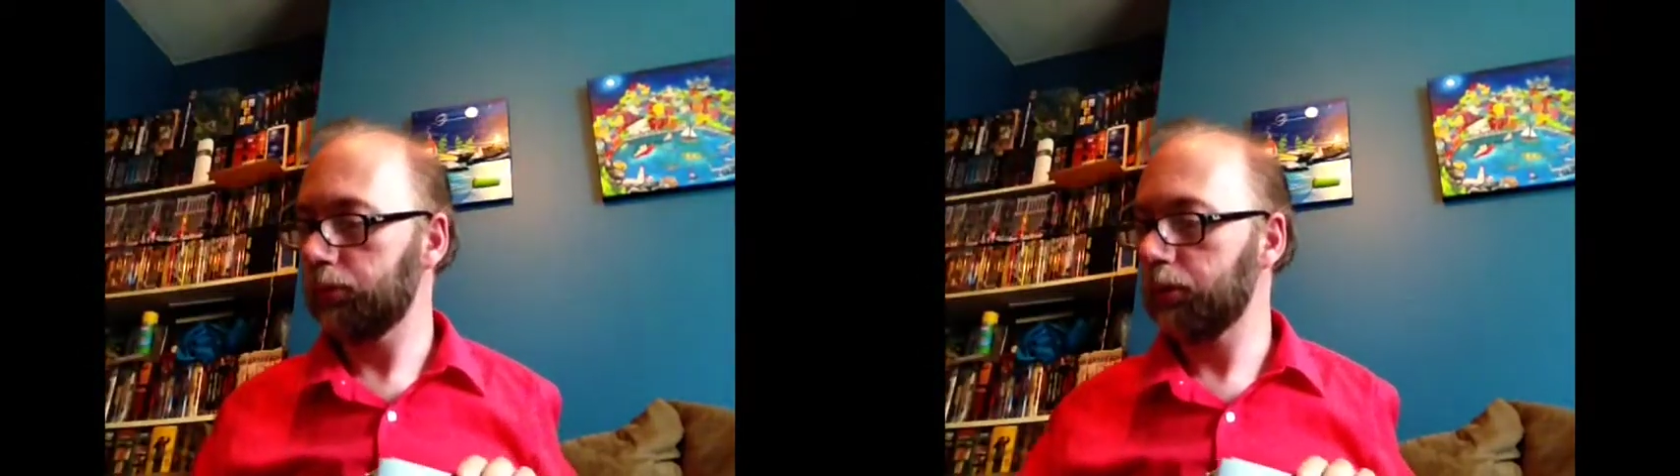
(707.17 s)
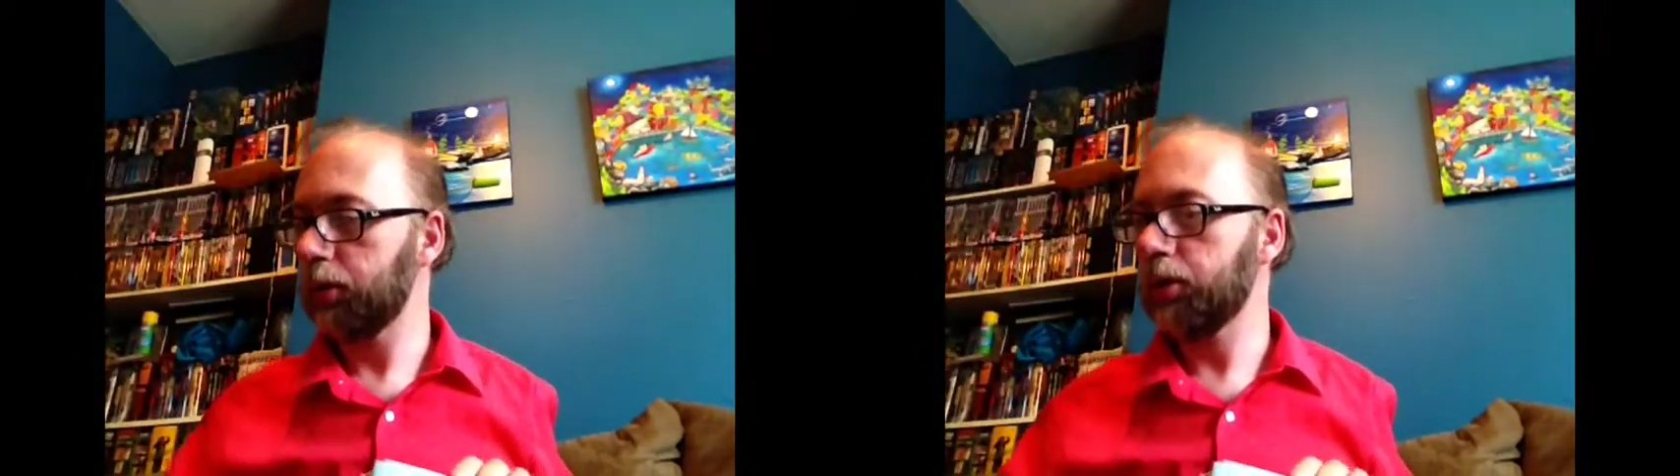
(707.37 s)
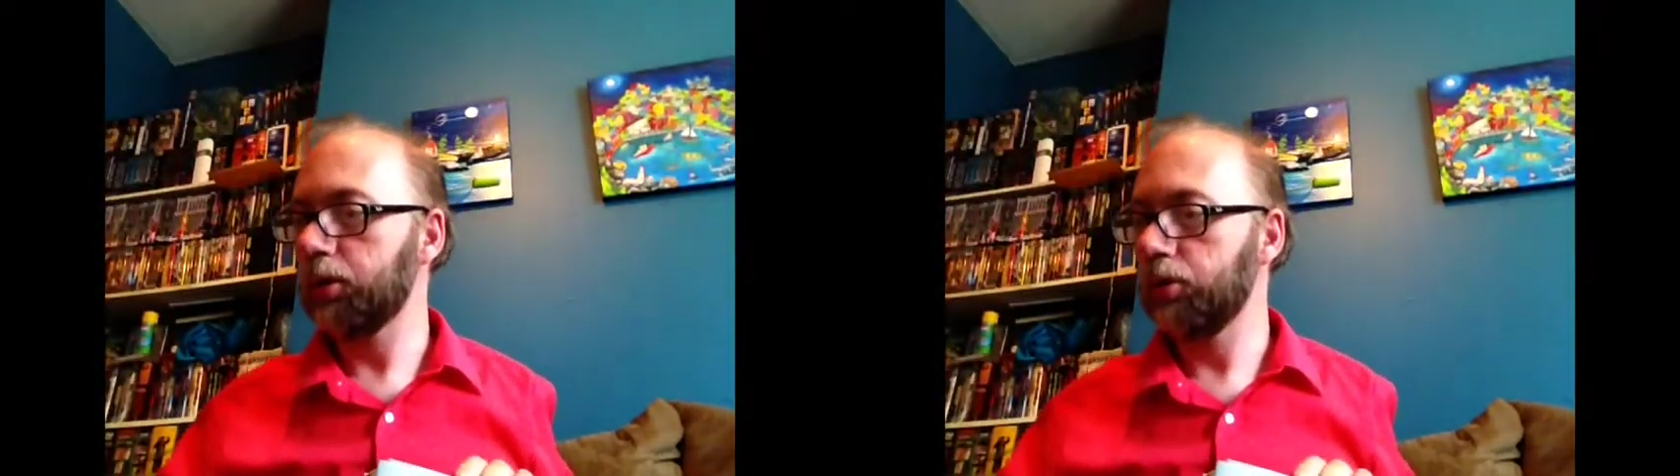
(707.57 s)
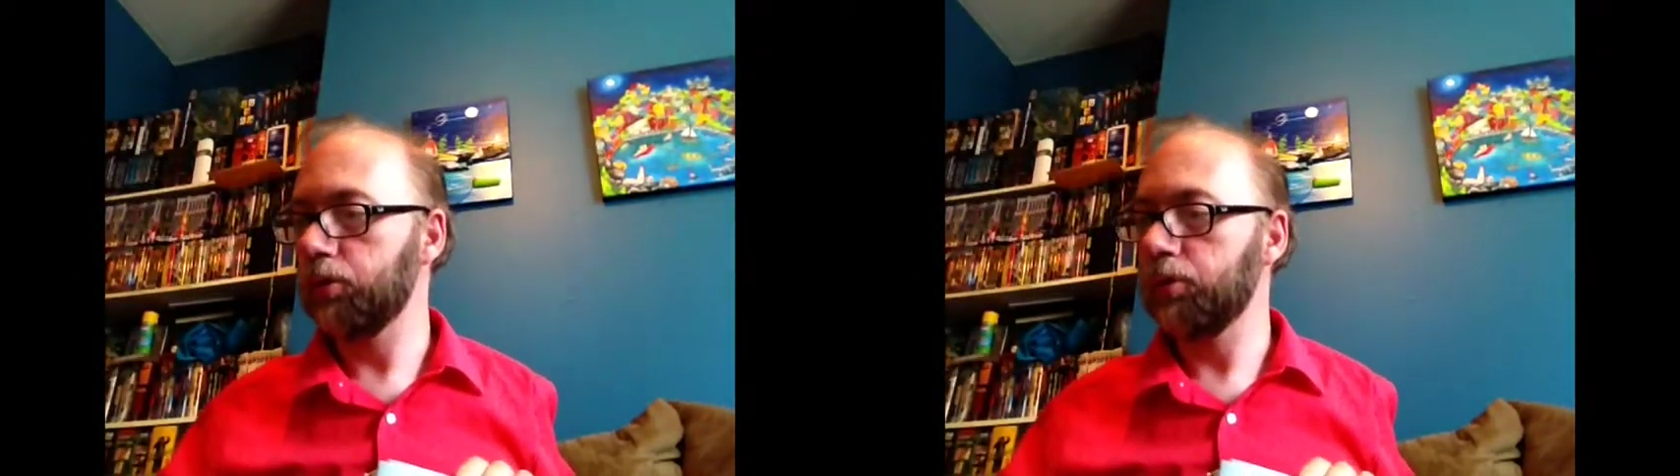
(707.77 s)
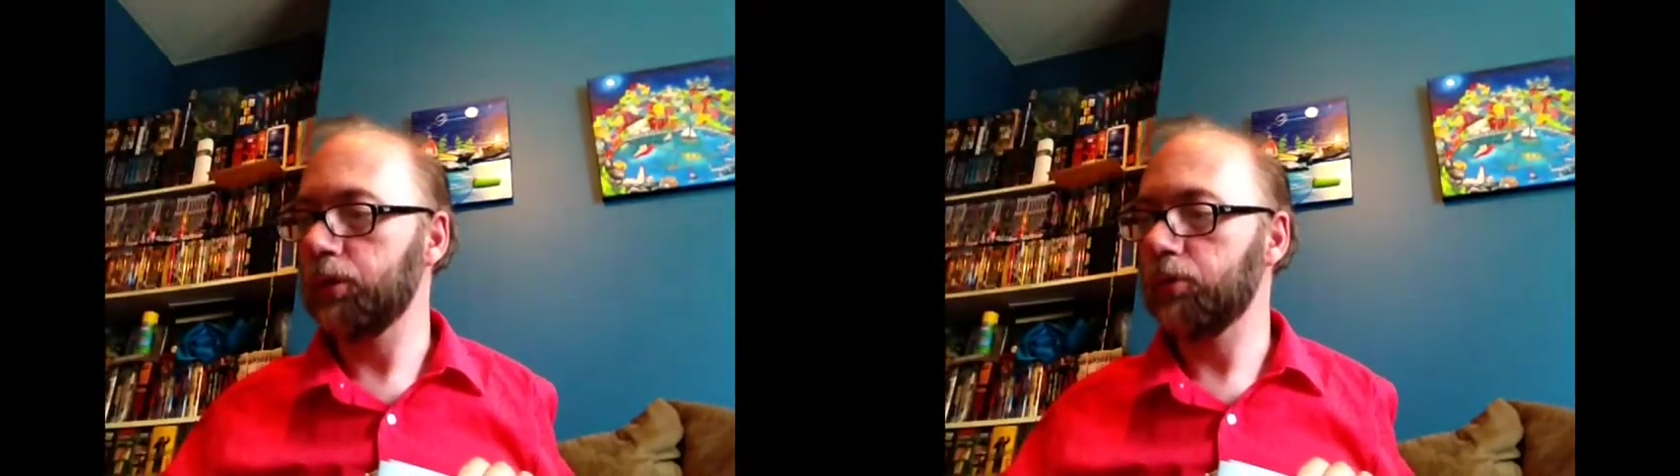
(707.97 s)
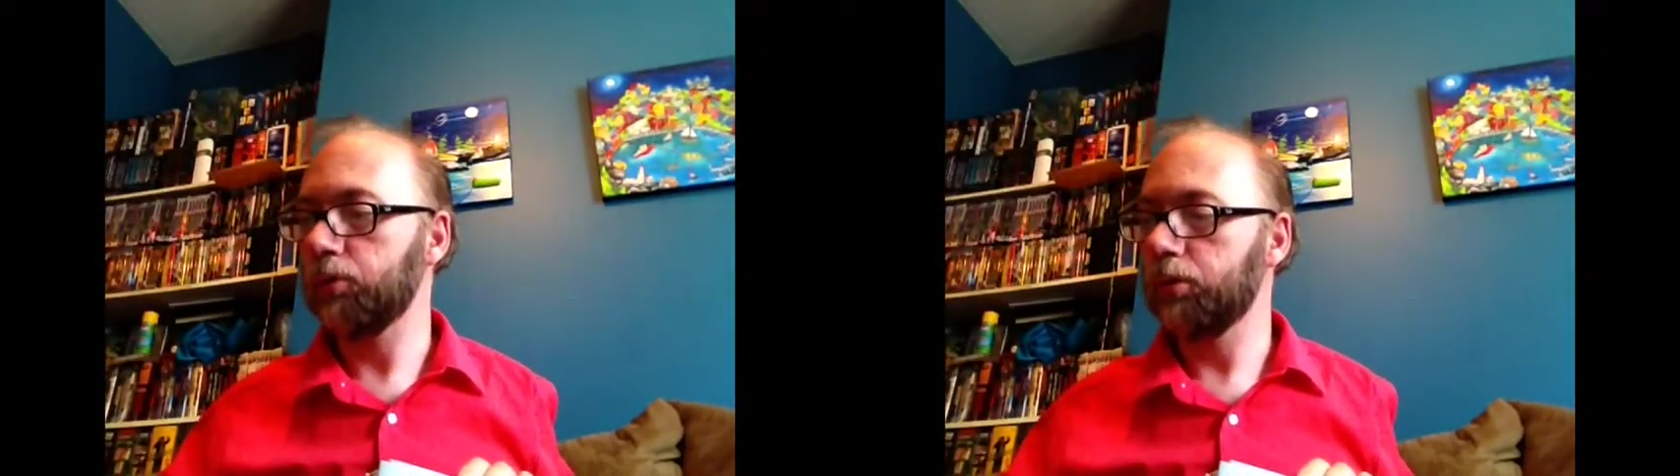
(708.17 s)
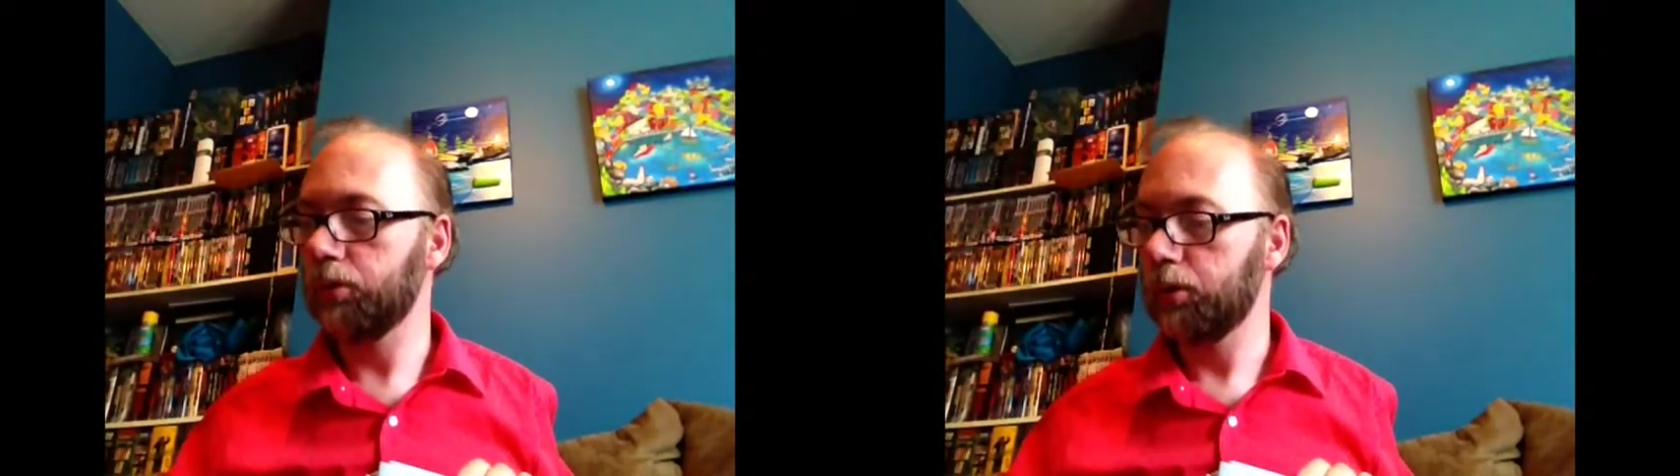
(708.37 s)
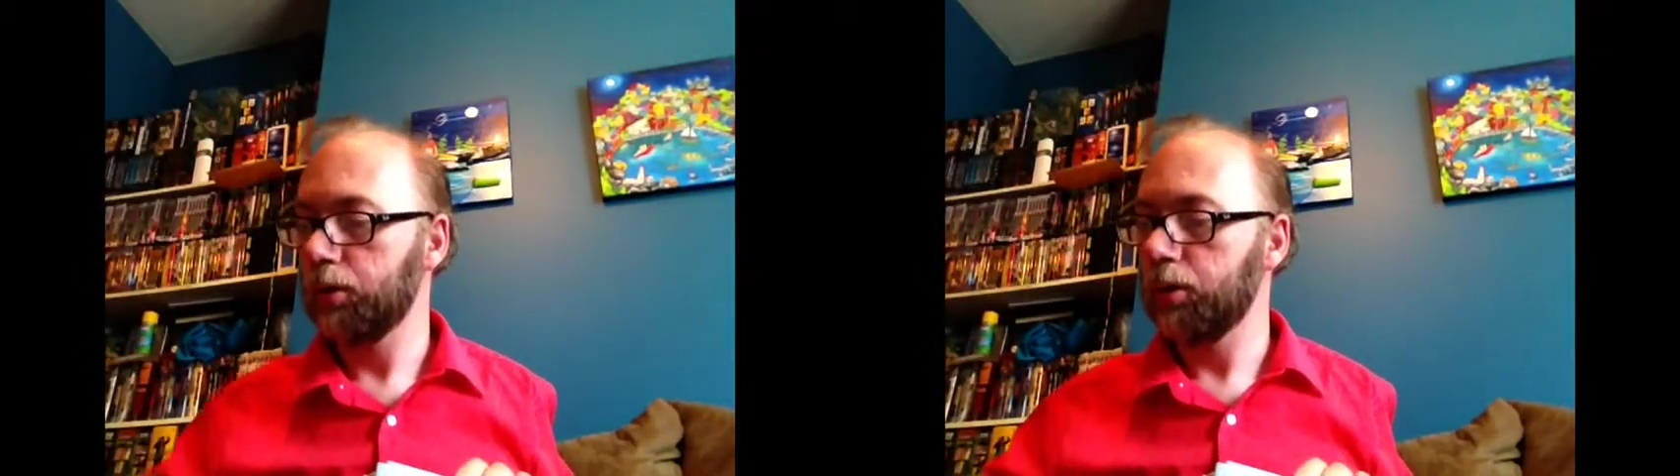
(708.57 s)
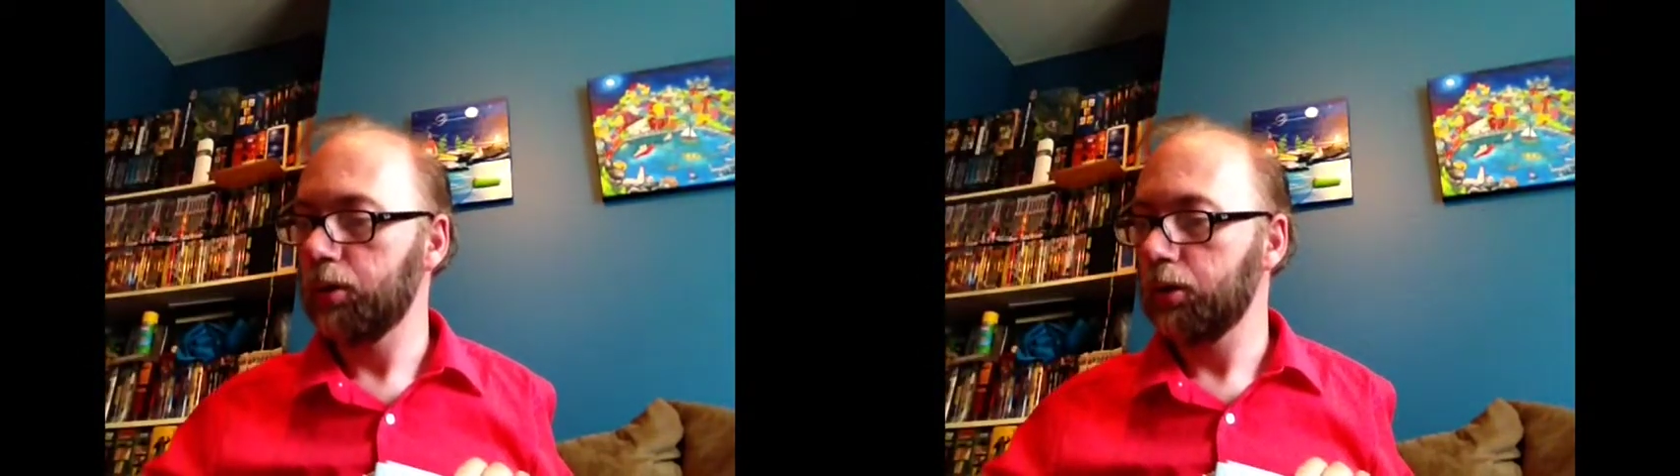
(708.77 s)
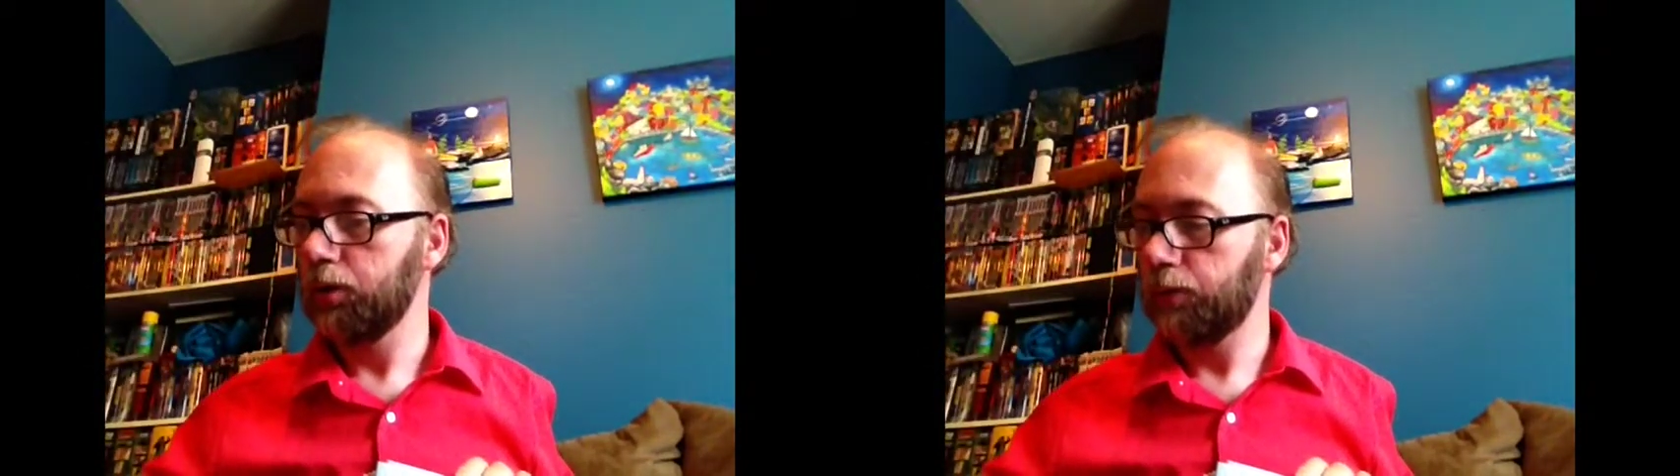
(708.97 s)
What I do on the next one?
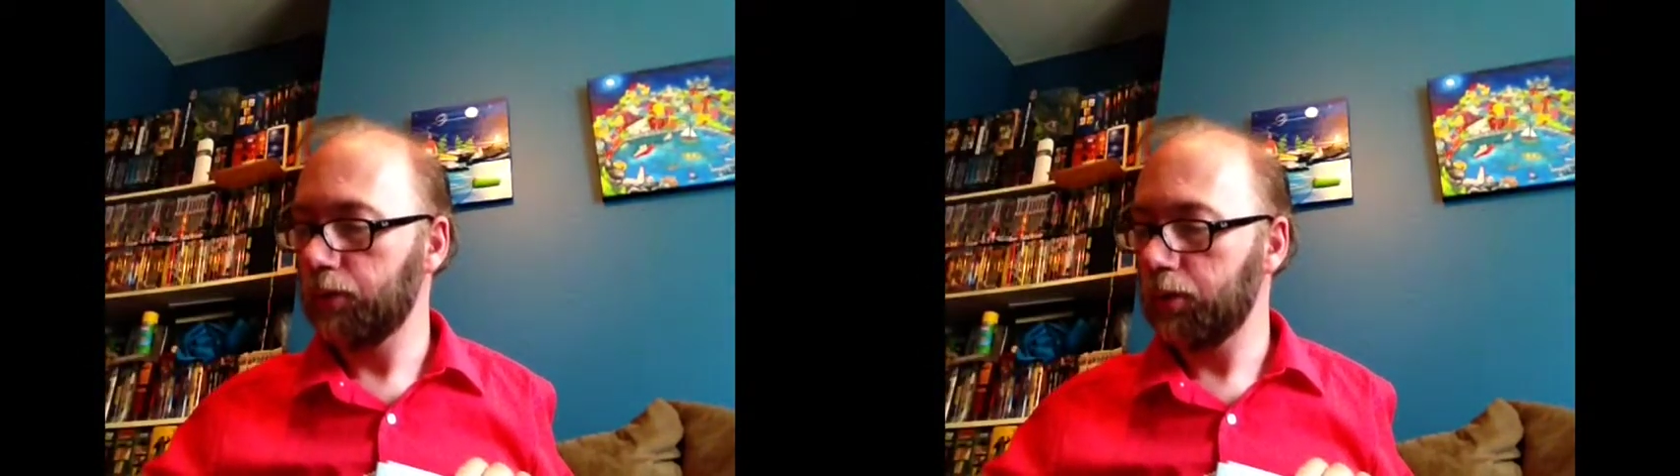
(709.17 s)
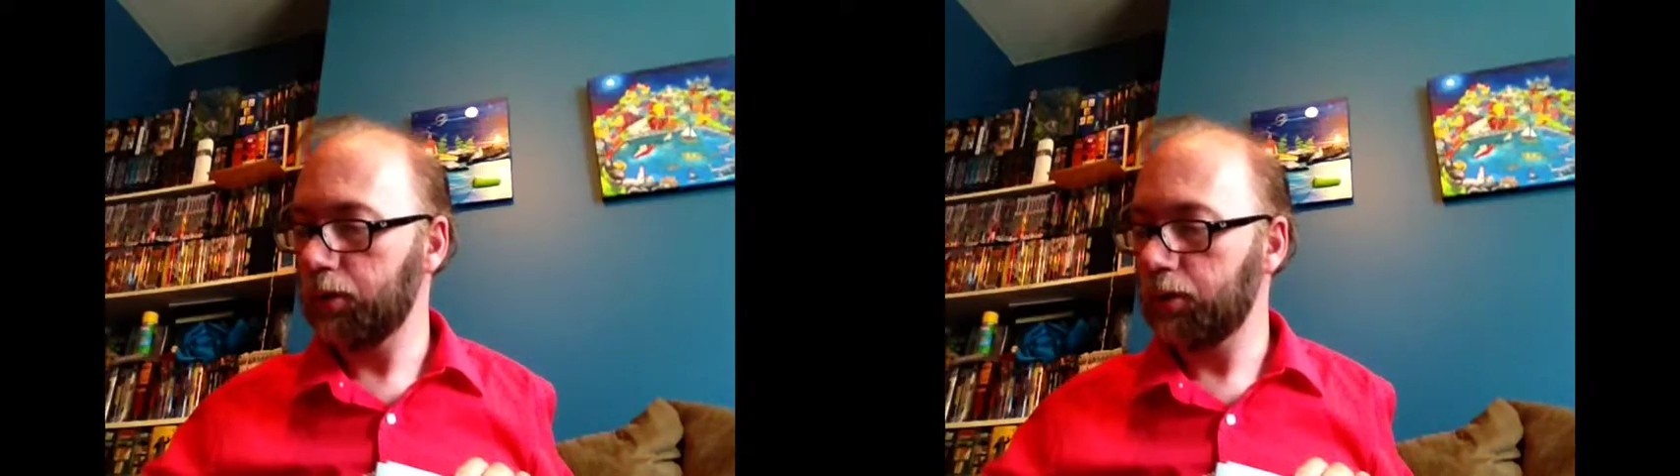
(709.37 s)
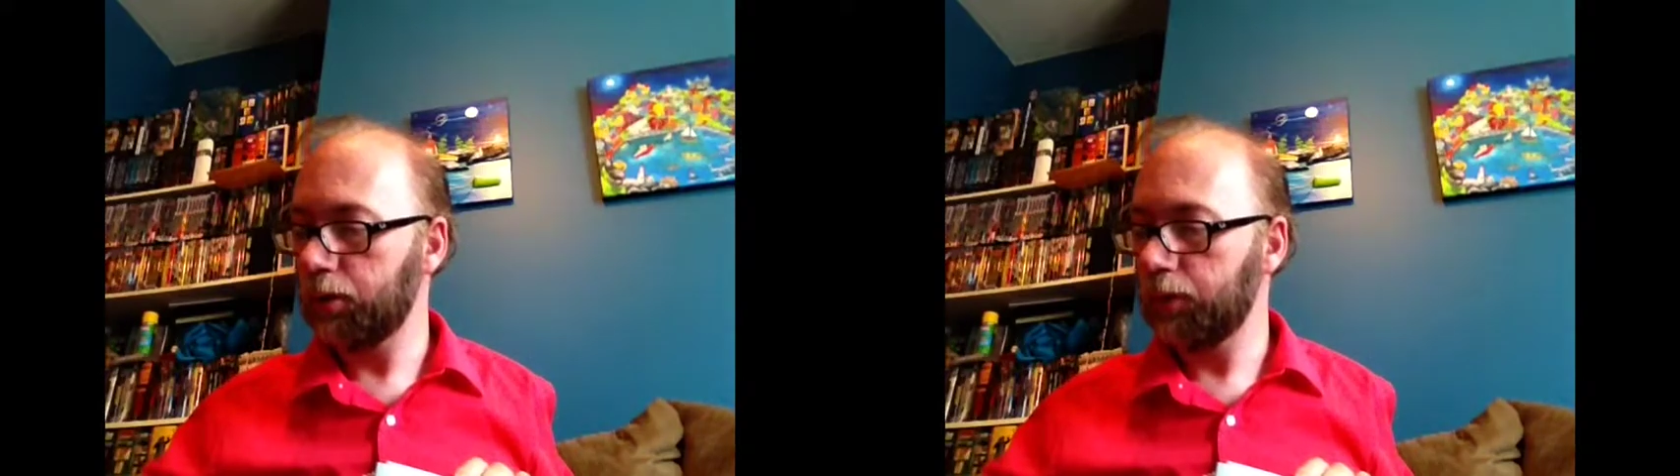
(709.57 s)
Vengeance has